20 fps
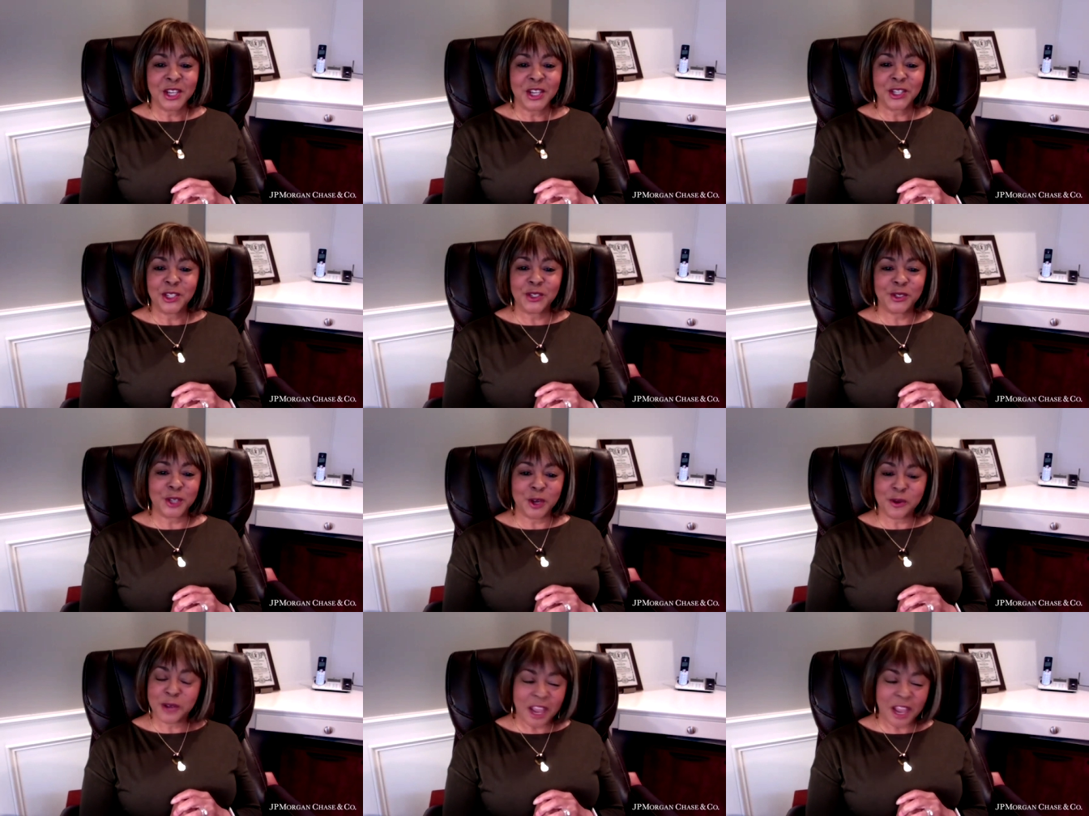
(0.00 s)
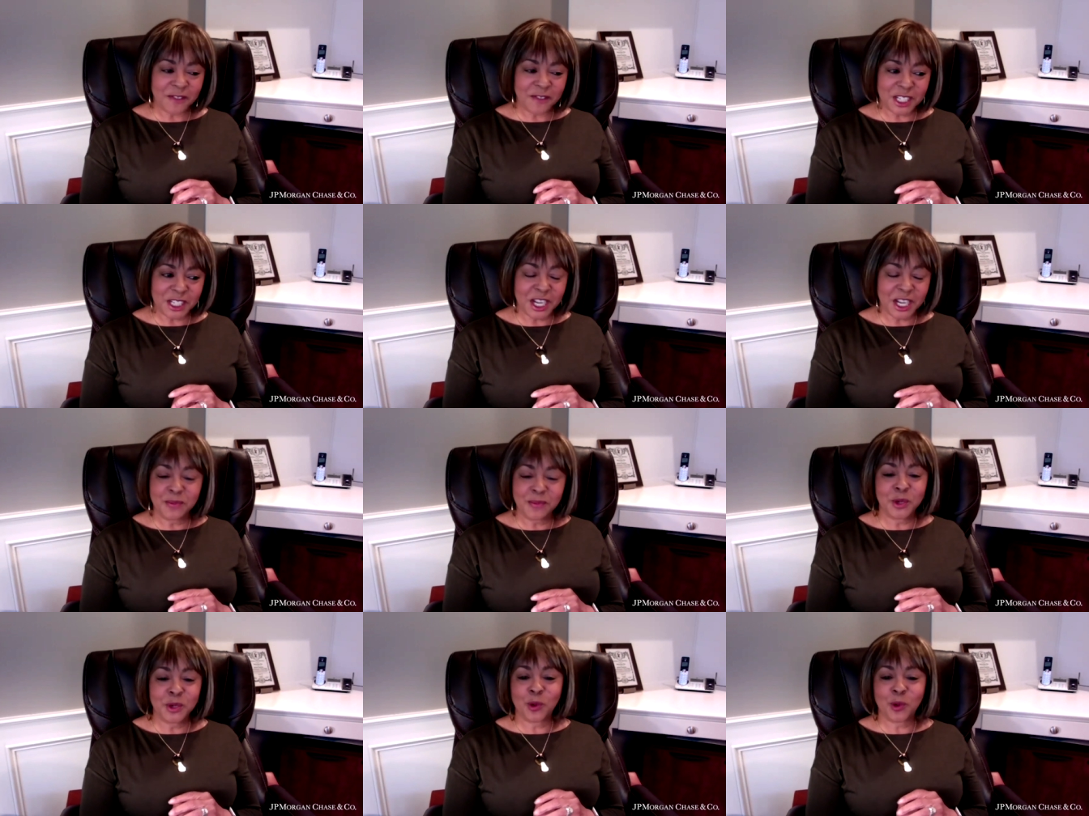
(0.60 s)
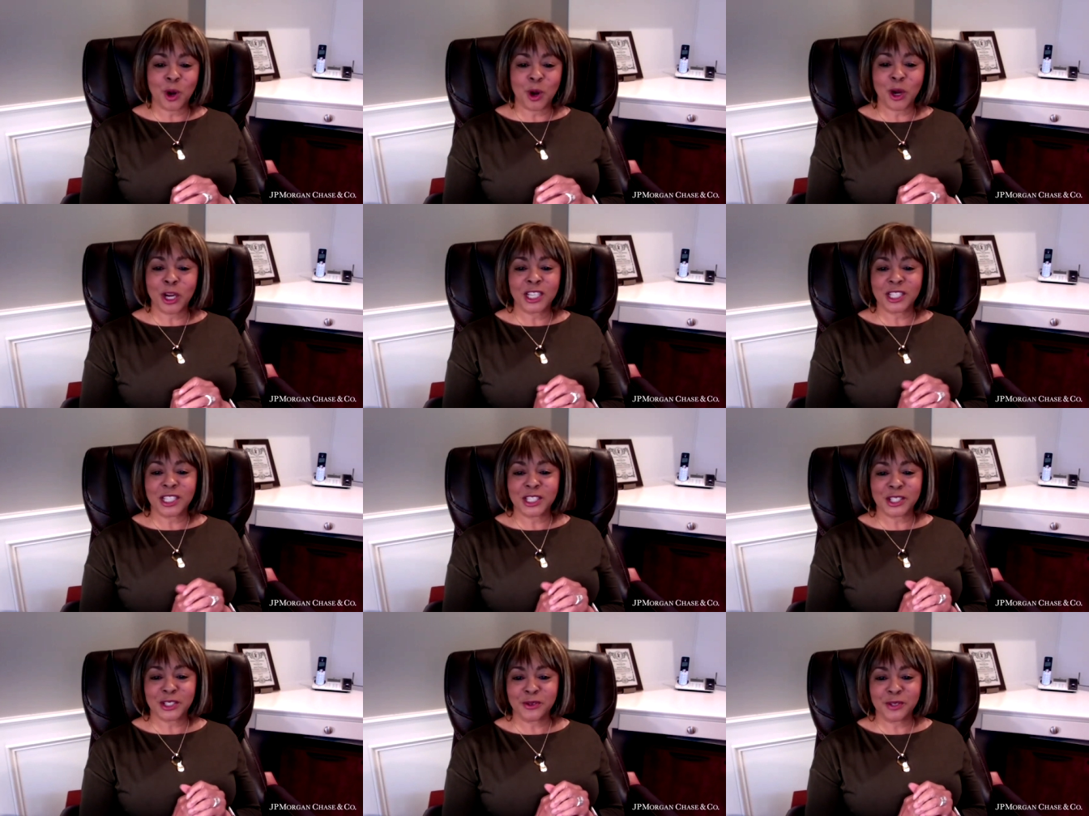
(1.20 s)
You don't have to come to work
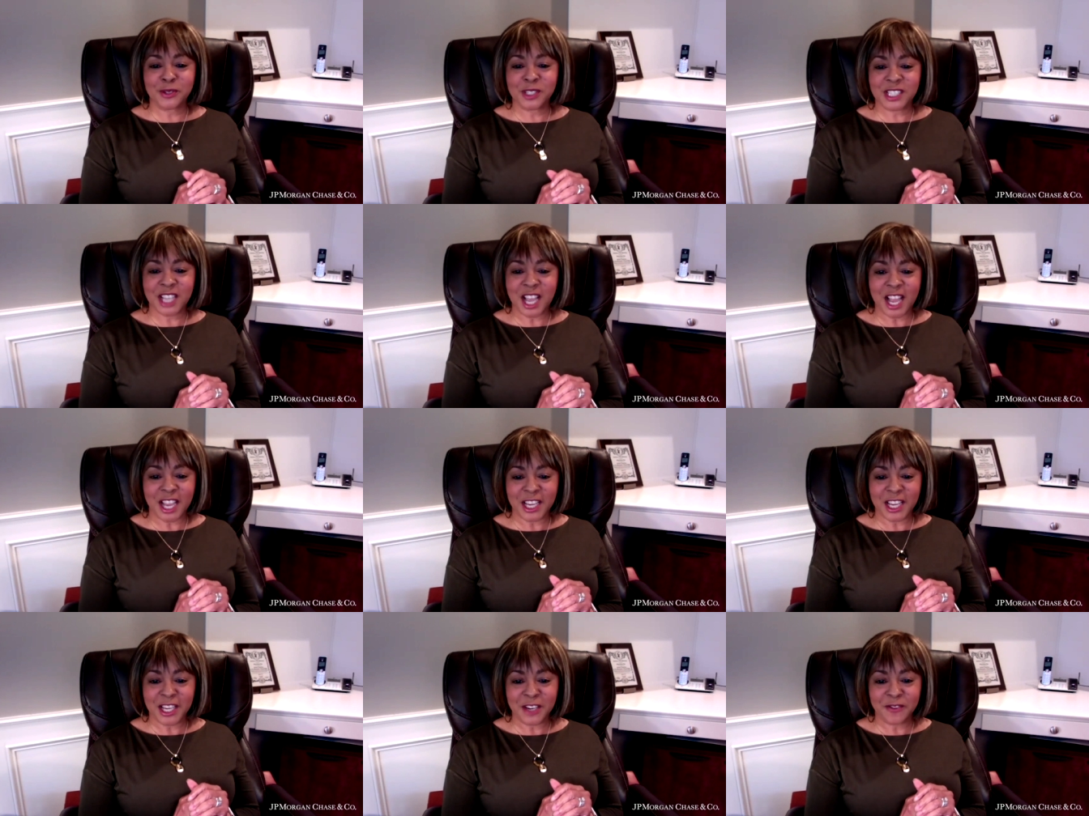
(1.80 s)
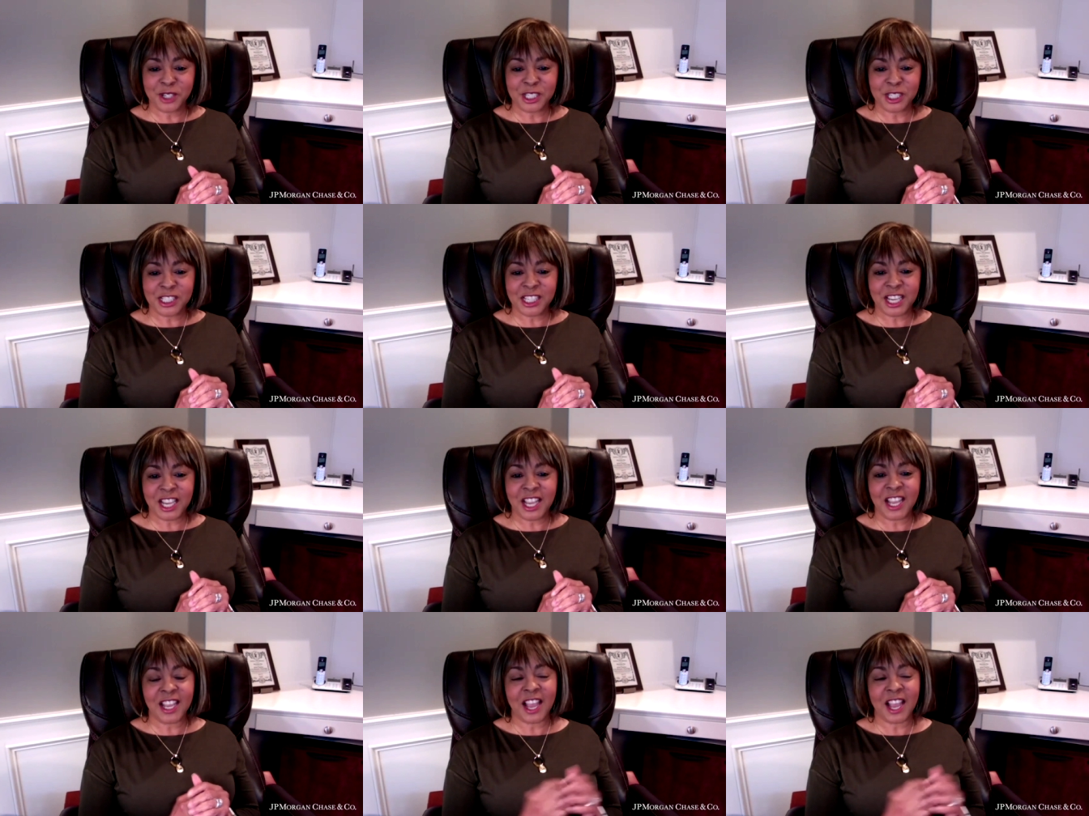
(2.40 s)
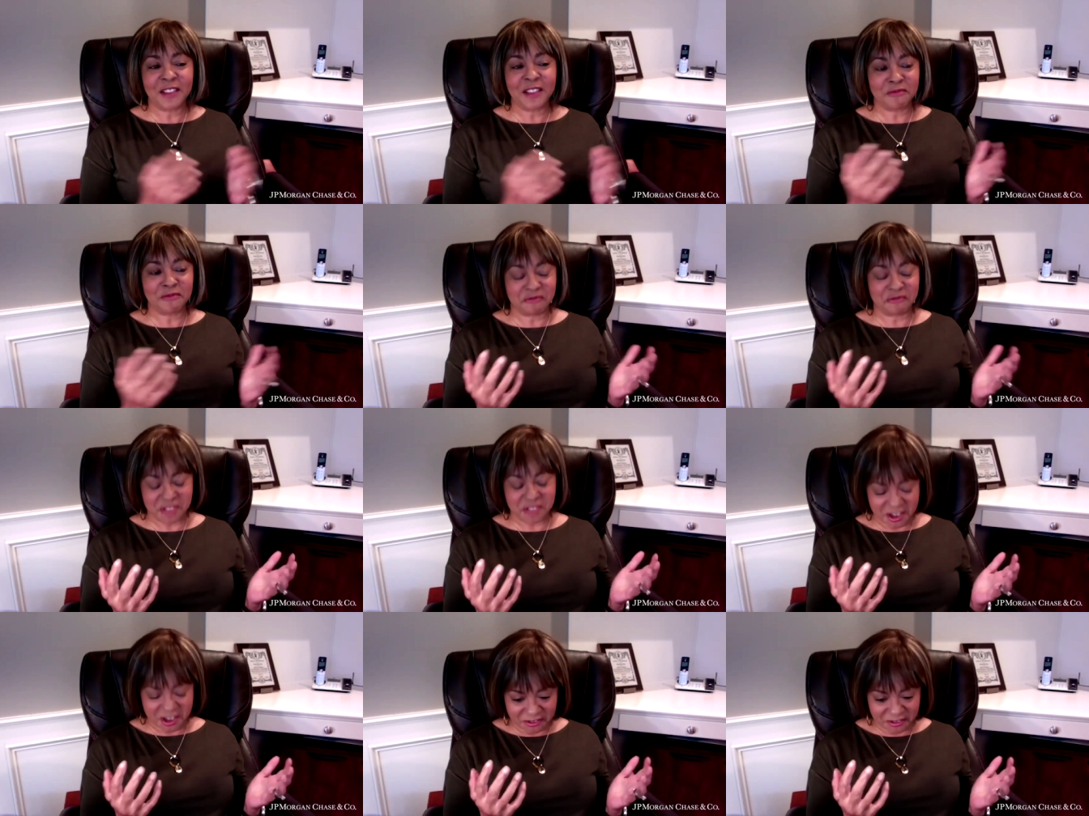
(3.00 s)
in a suit and tie every day. I
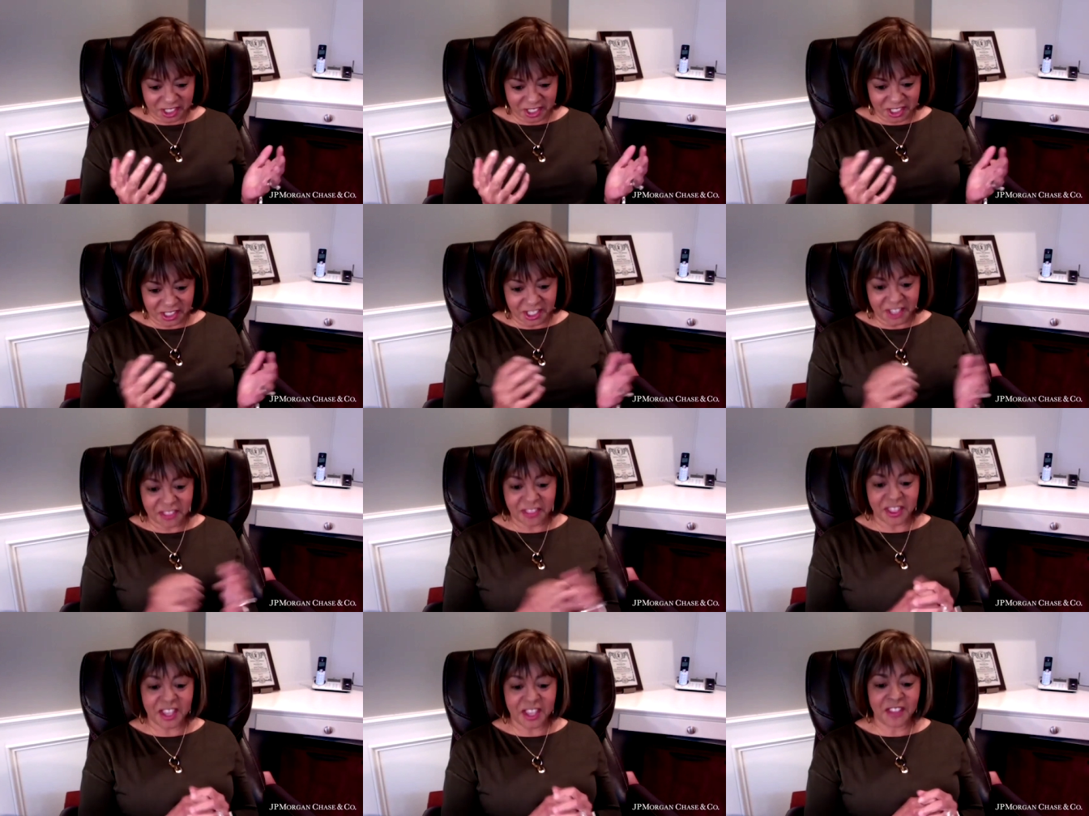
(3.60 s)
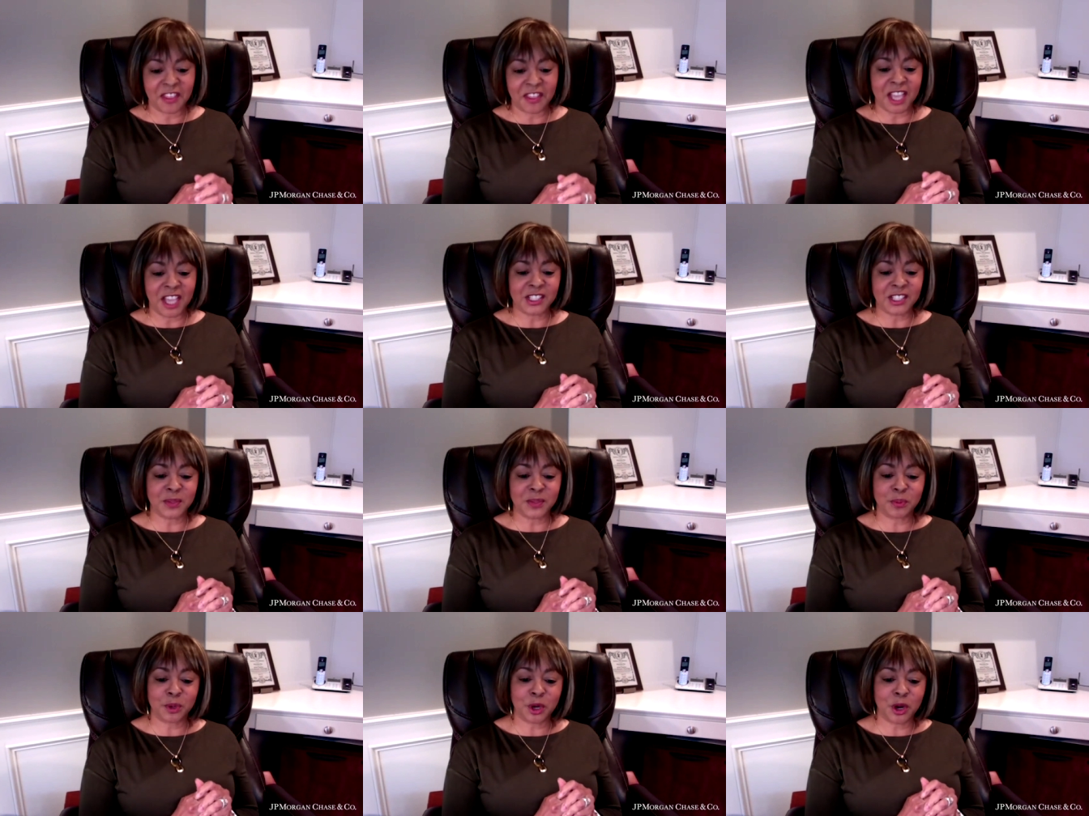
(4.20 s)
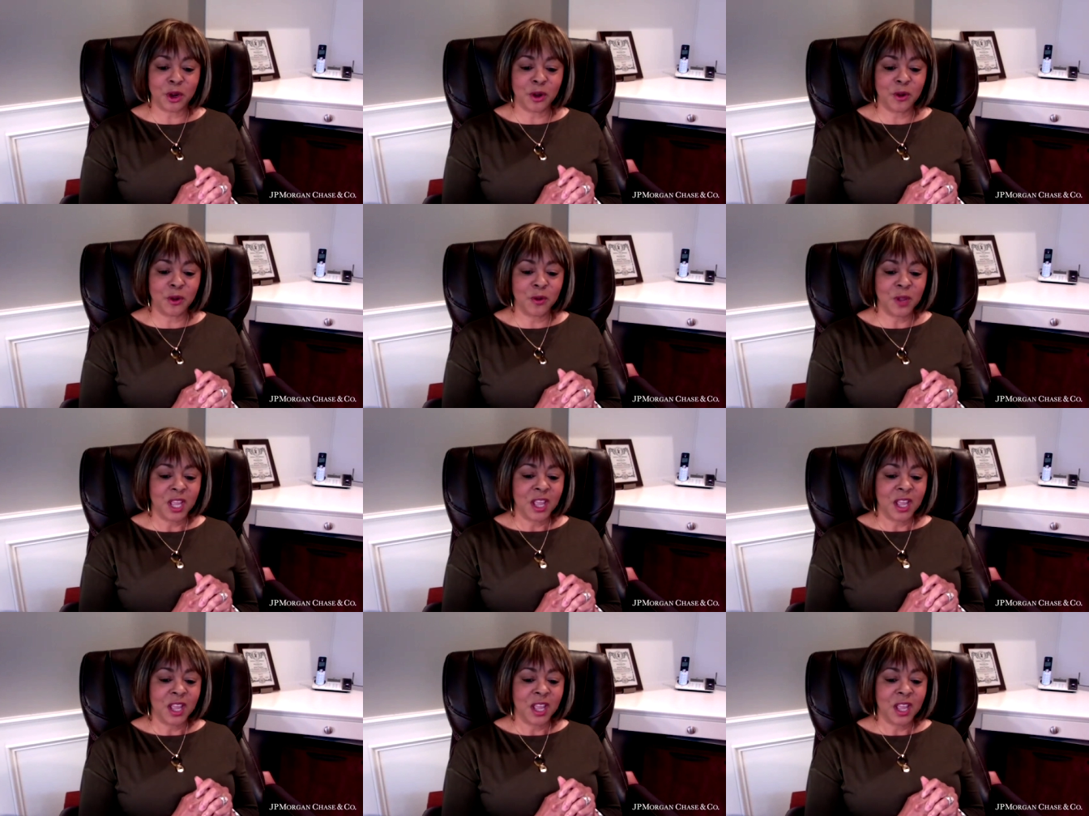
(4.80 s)
definitely think that's a pro.